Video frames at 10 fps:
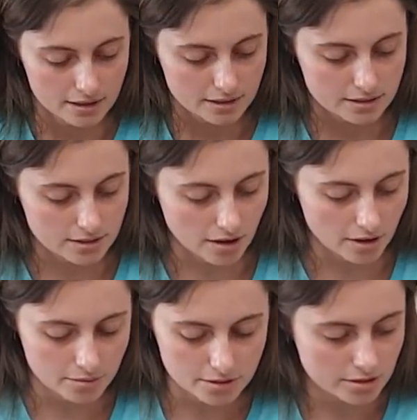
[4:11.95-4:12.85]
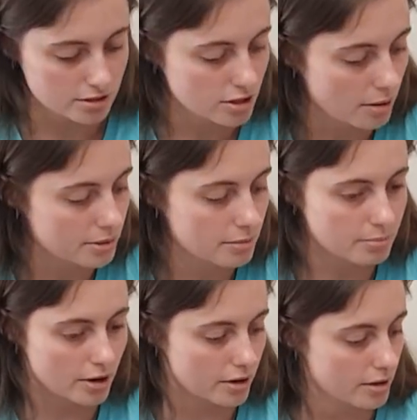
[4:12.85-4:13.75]
So we'll do the top and the
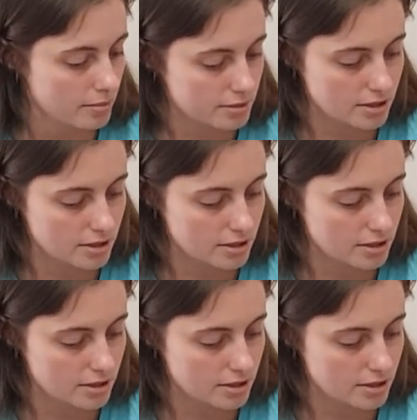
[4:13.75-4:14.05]
bottom.